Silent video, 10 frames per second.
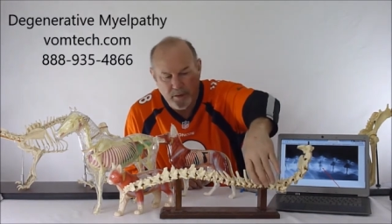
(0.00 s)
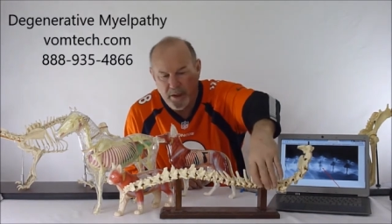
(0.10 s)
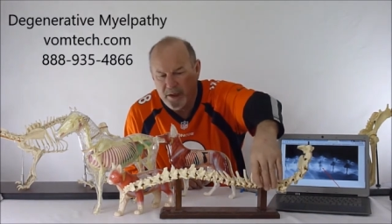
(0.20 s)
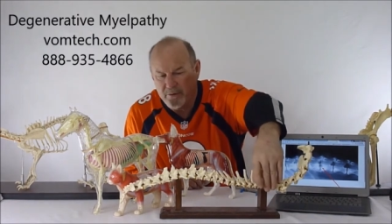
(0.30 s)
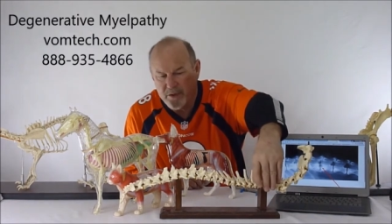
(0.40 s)

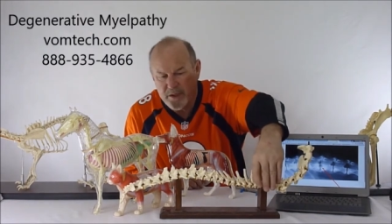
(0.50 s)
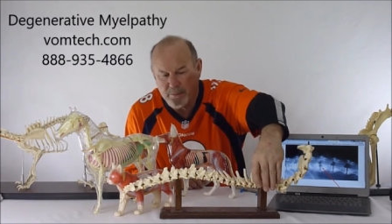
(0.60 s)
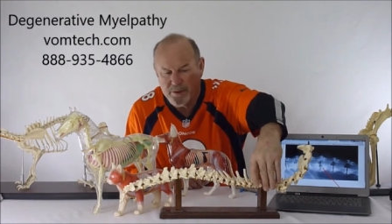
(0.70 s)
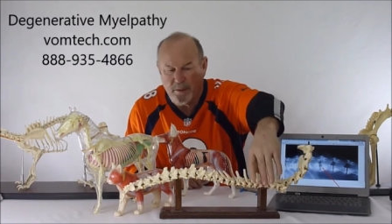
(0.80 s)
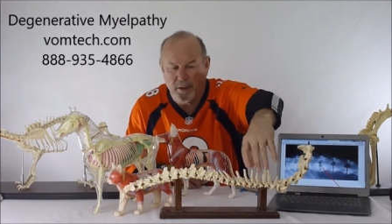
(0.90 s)
in a
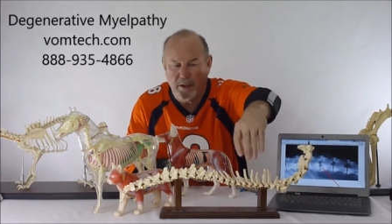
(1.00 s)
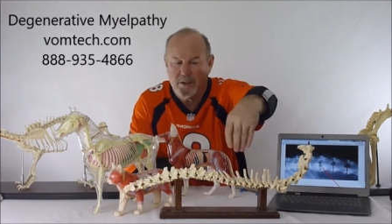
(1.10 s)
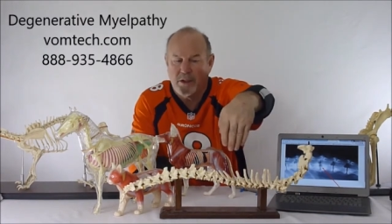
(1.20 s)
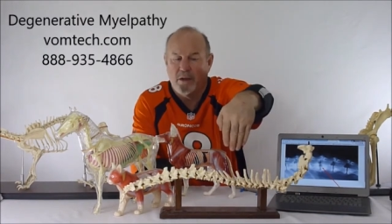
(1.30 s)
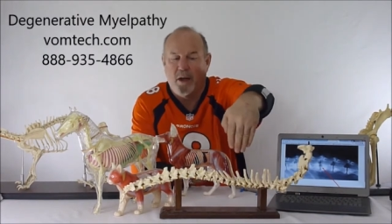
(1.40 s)
vertebral
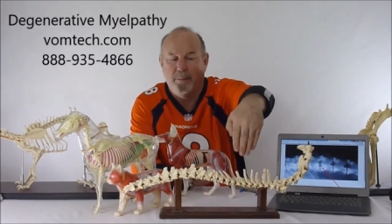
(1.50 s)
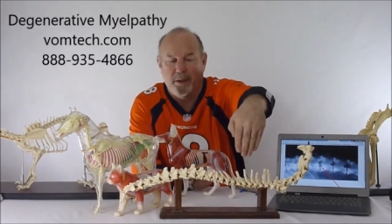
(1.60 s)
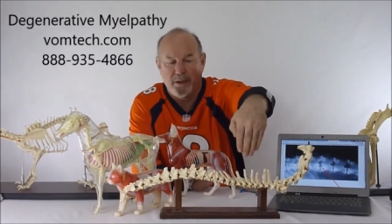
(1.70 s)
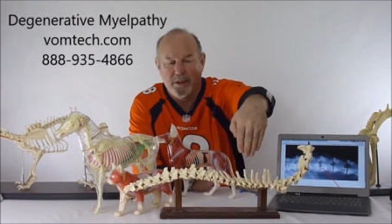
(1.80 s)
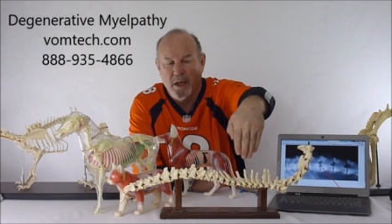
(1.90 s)
subluxation
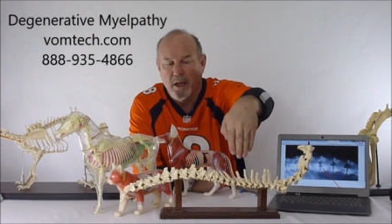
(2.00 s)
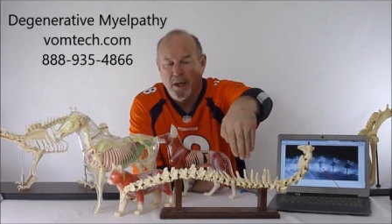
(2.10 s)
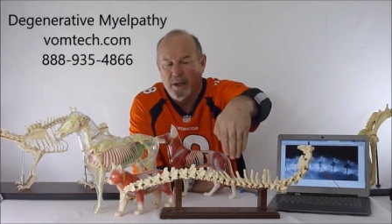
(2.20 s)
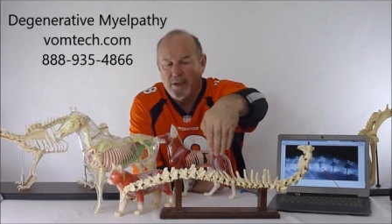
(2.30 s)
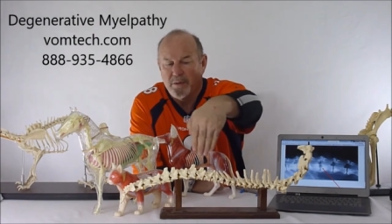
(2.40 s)
complex
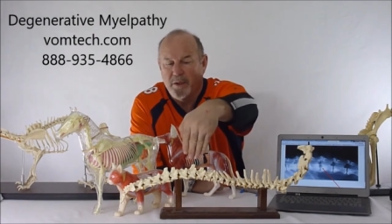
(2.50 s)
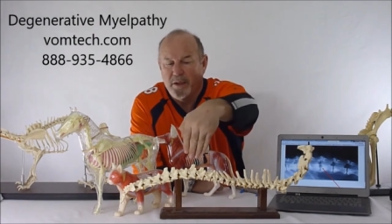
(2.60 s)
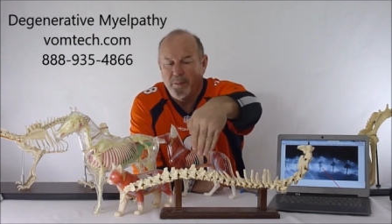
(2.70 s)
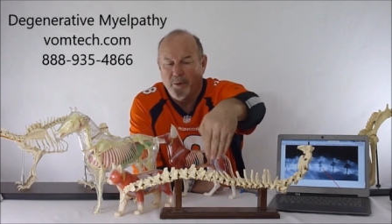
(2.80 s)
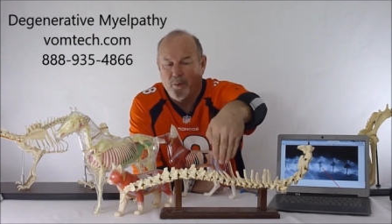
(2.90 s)
is we end
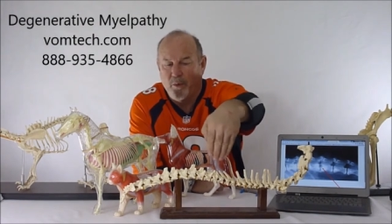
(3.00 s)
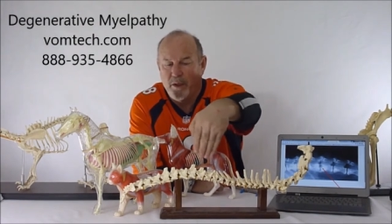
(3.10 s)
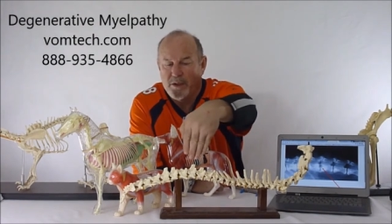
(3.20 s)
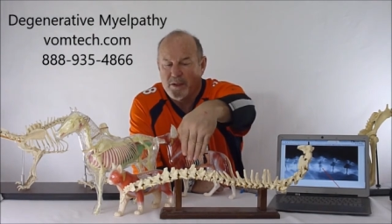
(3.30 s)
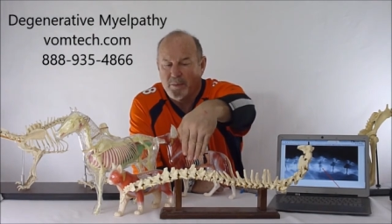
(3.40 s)
up with one
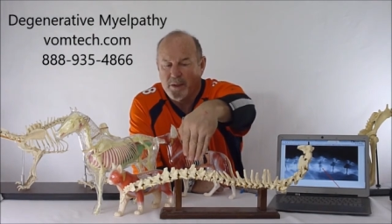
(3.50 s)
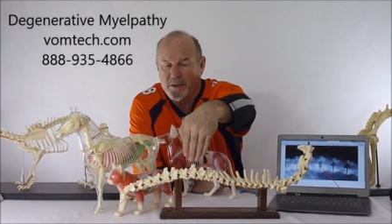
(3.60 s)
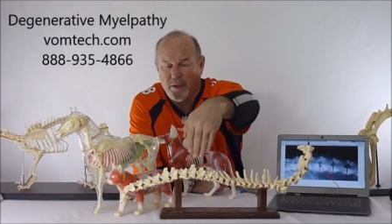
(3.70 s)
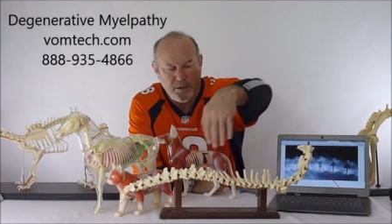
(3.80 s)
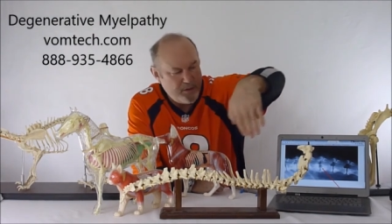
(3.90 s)

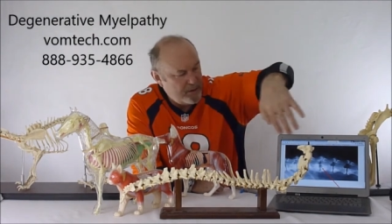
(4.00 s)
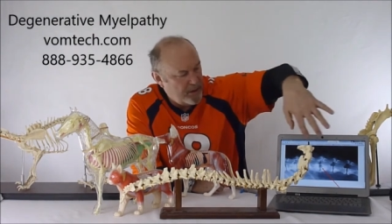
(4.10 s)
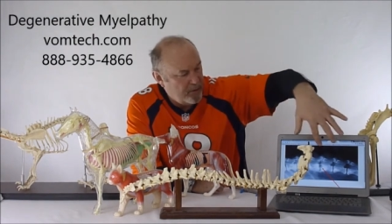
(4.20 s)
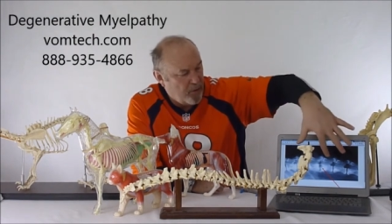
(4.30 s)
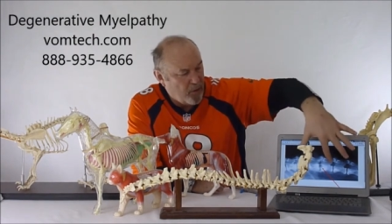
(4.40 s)
subluxation
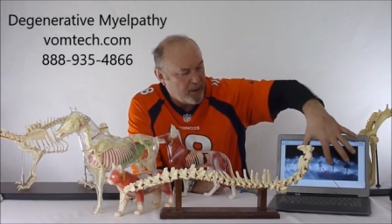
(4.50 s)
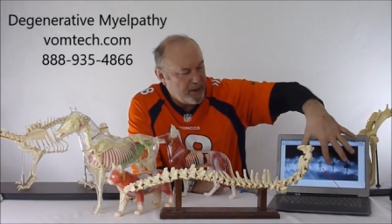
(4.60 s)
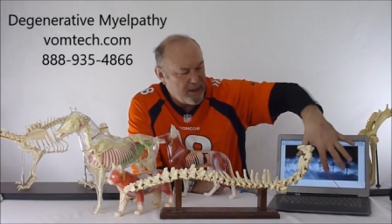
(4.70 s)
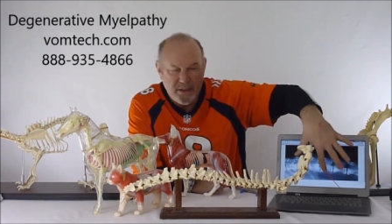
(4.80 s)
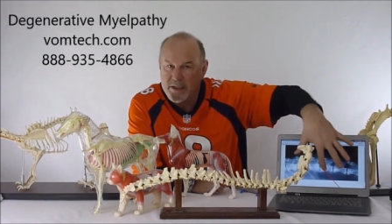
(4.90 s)
that
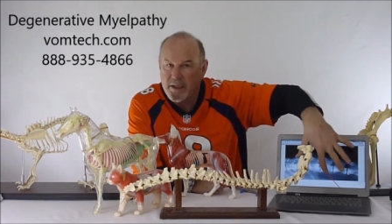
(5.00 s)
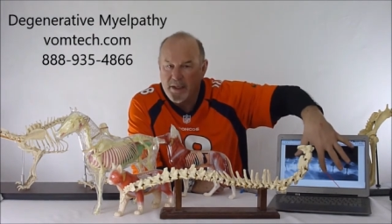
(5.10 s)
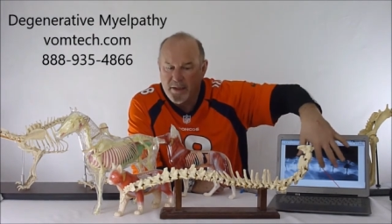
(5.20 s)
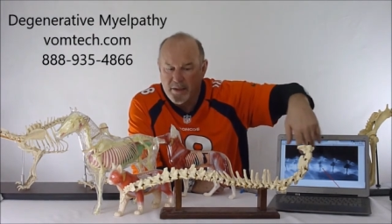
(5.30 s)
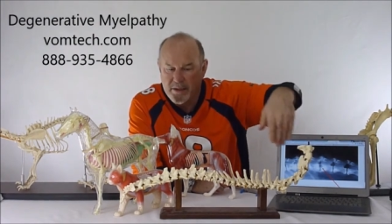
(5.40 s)
organizes
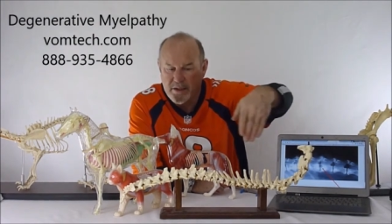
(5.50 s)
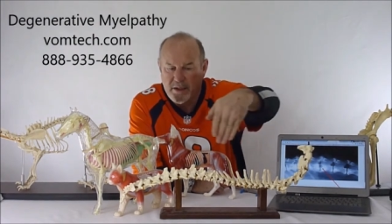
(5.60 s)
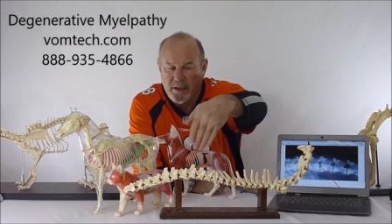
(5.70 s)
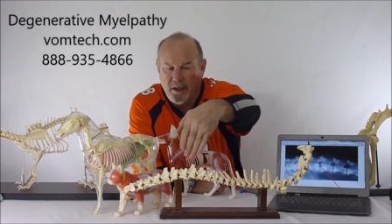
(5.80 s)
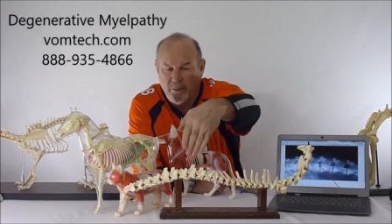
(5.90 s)
like this, and
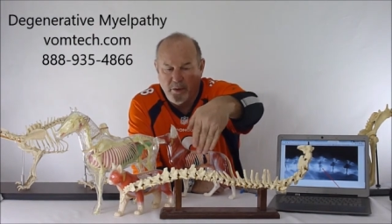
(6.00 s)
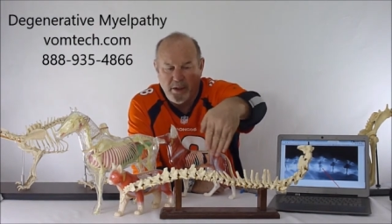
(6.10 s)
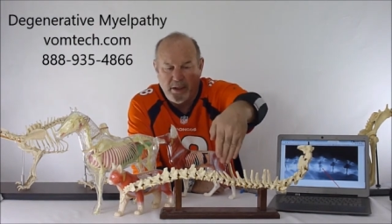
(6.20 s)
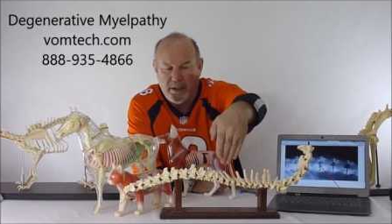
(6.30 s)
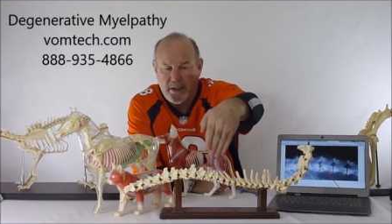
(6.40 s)
another one,
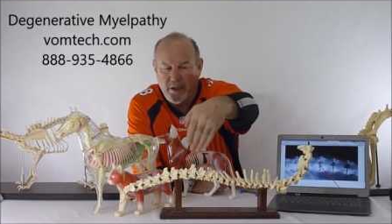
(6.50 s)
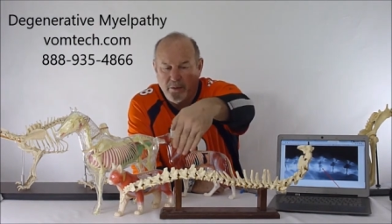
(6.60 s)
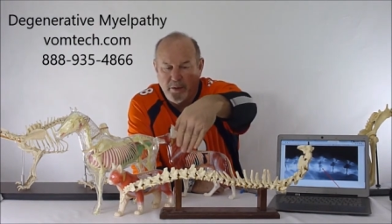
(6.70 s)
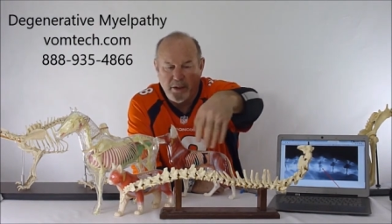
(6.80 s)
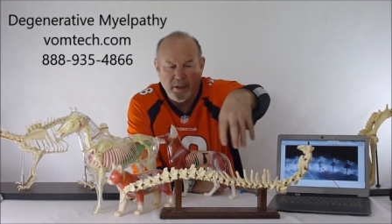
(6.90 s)
and another
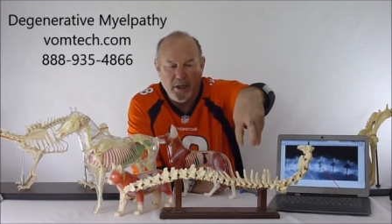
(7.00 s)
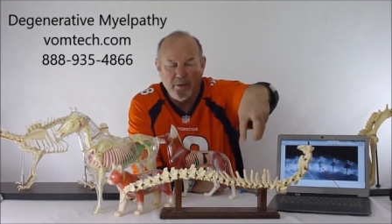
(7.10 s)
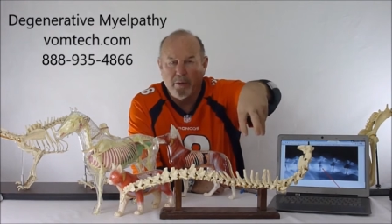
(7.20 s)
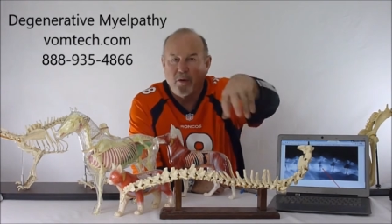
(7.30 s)
one, and another one.